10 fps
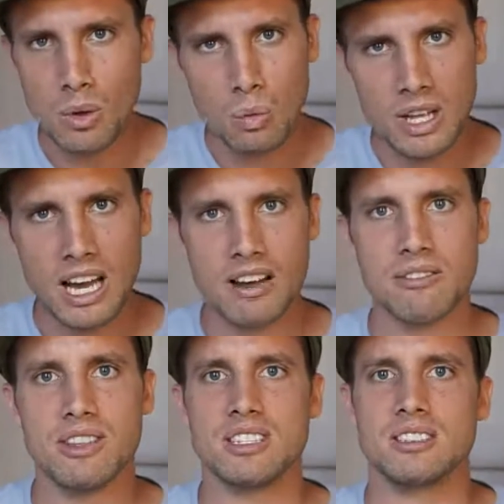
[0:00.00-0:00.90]
We
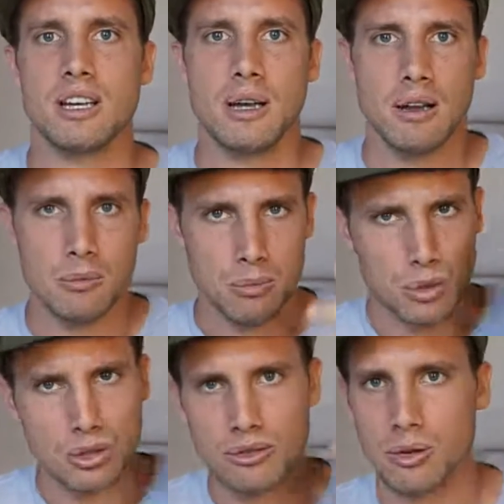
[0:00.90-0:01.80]
have this
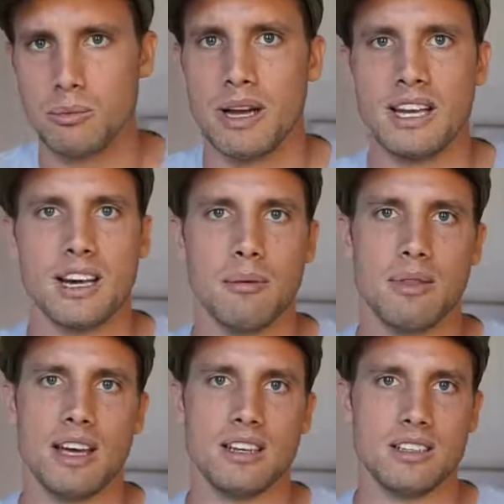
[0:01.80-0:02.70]
beautiful makeup
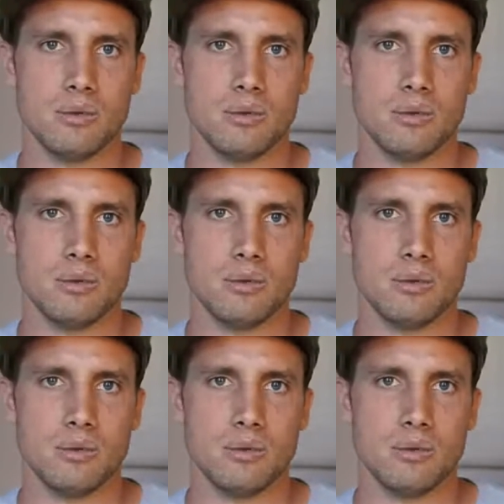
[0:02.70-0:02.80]
that